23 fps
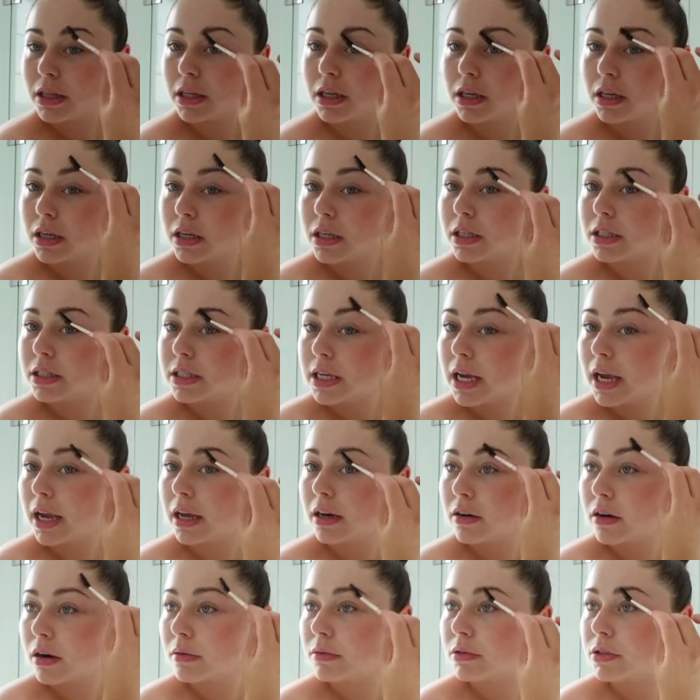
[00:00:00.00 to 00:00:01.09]
the
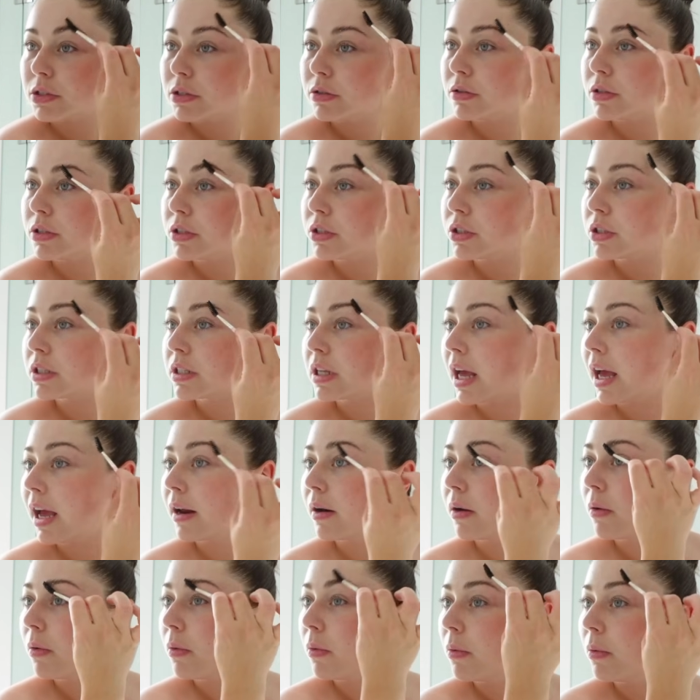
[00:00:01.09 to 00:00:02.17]
tanner I was using just
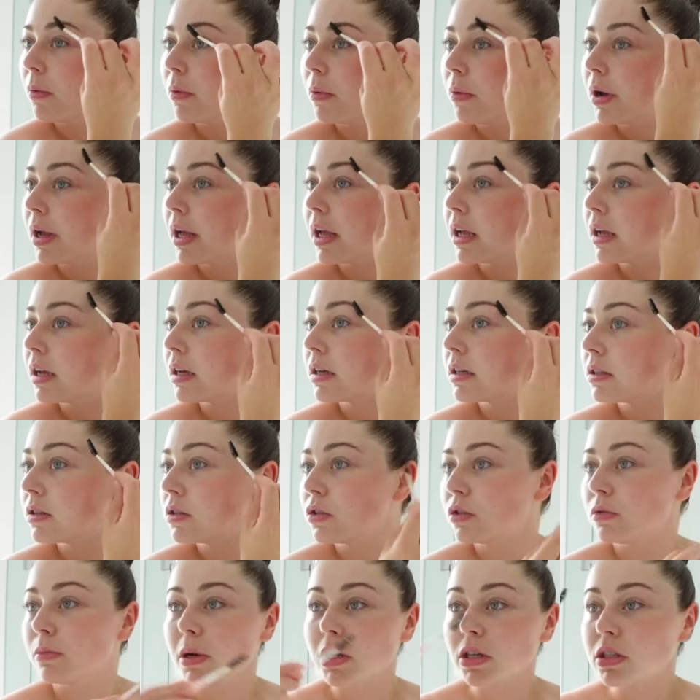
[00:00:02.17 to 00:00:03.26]
had way
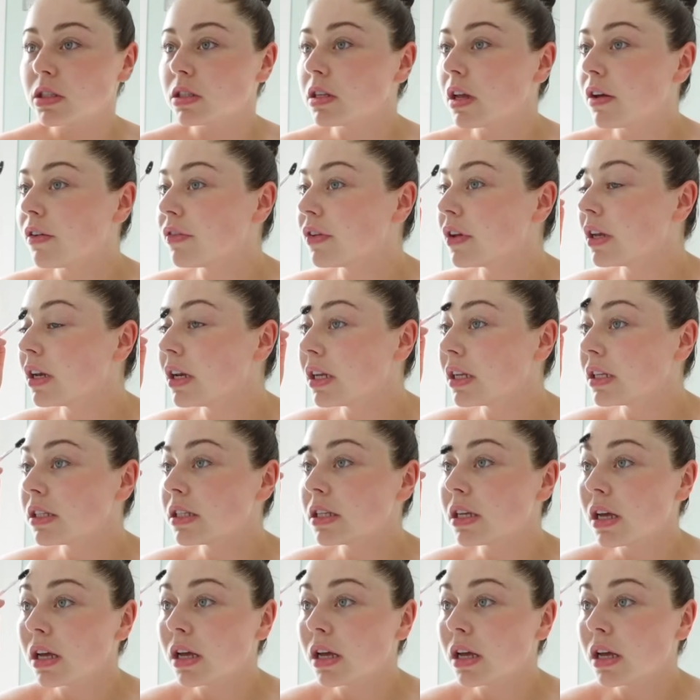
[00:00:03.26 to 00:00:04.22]
too much stuff in it.